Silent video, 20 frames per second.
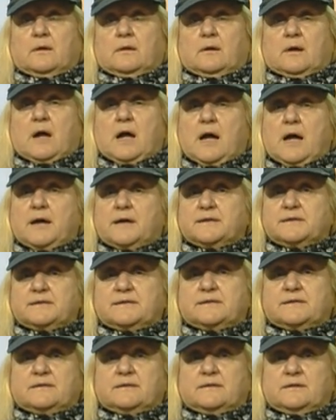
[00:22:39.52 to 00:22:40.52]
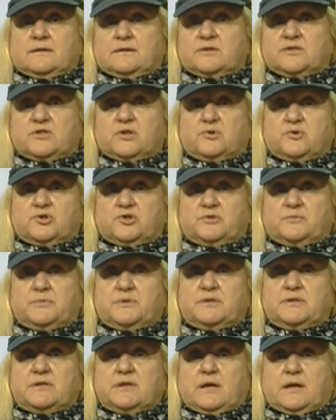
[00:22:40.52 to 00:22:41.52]
us in social
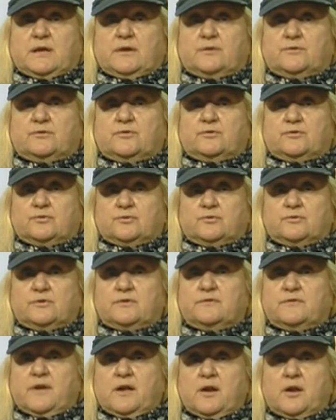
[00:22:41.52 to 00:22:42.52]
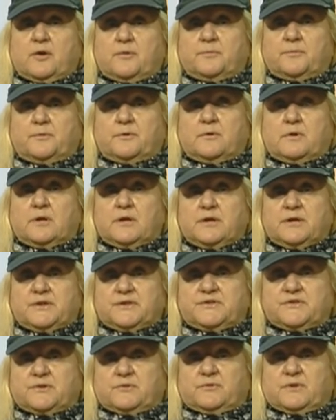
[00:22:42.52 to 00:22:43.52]
media to develop,
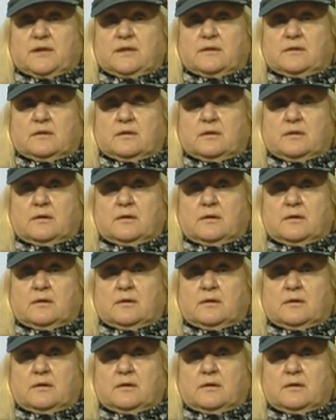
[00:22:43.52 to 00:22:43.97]
so that